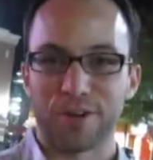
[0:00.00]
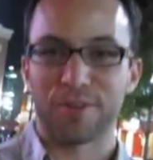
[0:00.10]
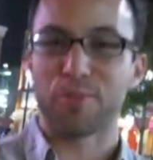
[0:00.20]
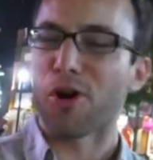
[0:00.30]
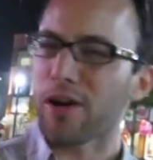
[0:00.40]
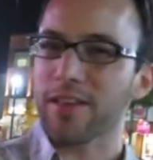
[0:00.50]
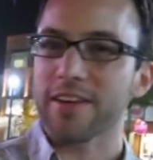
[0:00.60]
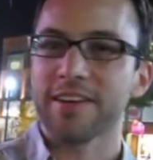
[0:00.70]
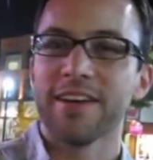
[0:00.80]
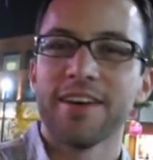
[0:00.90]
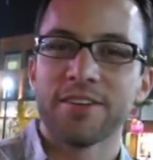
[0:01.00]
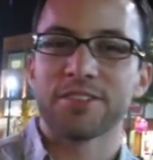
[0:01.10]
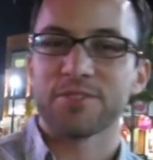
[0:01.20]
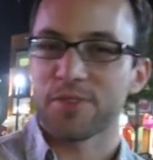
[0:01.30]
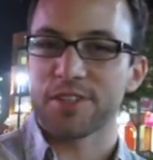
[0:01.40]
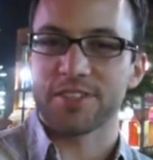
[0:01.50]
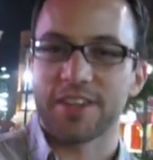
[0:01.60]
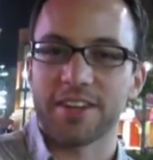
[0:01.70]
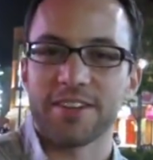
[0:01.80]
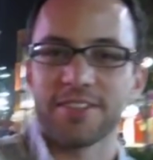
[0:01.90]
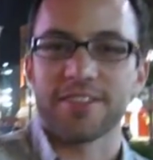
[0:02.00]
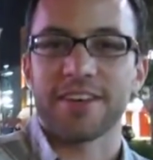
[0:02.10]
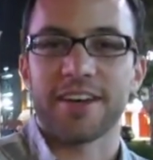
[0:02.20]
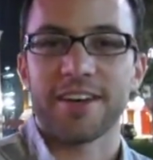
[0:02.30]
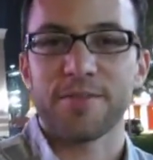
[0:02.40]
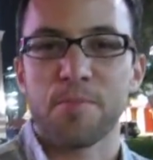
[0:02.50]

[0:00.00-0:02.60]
and broccoli. Just very excited to hear that they had.